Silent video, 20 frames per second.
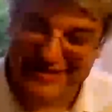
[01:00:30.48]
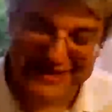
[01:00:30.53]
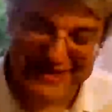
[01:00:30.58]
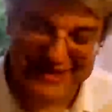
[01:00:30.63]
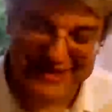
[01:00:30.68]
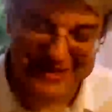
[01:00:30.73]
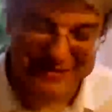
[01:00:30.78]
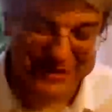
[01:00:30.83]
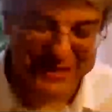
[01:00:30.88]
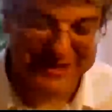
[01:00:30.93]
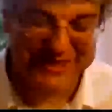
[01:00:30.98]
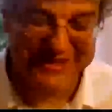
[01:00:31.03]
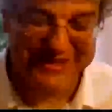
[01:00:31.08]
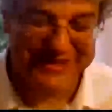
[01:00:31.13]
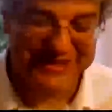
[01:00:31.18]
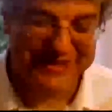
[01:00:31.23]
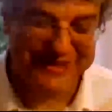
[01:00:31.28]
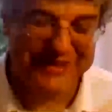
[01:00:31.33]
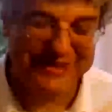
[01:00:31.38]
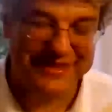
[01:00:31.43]
calculation,
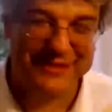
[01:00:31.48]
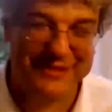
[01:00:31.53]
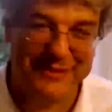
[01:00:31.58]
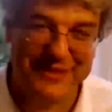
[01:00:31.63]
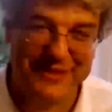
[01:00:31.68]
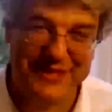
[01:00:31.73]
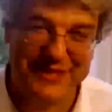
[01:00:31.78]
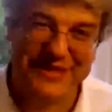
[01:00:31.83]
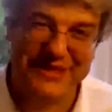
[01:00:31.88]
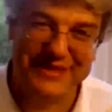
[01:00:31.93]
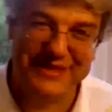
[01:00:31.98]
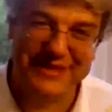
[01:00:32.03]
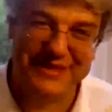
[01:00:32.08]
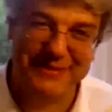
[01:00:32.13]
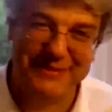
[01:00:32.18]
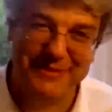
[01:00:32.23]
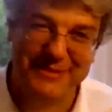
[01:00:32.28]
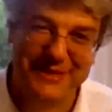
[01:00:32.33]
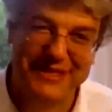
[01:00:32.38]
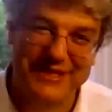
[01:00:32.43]
but that was
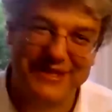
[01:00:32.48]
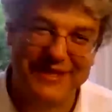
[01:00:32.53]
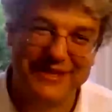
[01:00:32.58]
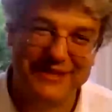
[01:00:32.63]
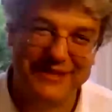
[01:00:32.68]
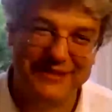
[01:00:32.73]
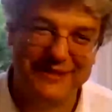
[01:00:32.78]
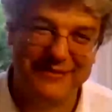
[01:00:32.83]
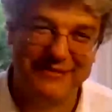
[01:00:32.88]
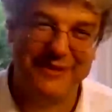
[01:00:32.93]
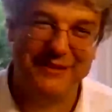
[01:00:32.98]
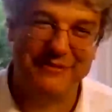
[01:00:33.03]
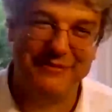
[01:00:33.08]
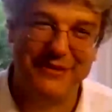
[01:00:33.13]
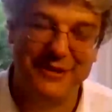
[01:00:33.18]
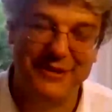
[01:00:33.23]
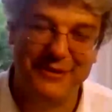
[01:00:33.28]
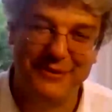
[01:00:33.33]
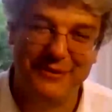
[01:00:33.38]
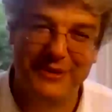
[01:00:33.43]
just a mistake. It
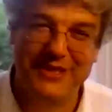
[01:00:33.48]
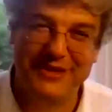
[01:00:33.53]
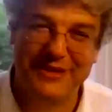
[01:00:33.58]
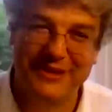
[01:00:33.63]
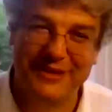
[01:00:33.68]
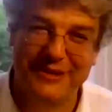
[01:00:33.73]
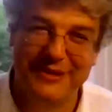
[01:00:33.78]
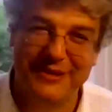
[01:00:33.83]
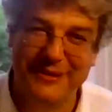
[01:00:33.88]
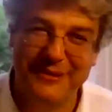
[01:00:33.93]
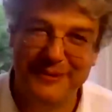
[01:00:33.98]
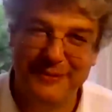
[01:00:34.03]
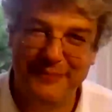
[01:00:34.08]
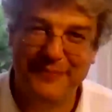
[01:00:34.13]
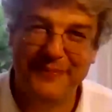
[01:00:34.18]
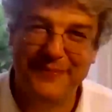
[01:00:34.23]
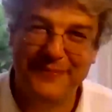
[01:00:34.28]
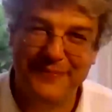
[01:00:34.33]
was a few weeks ago.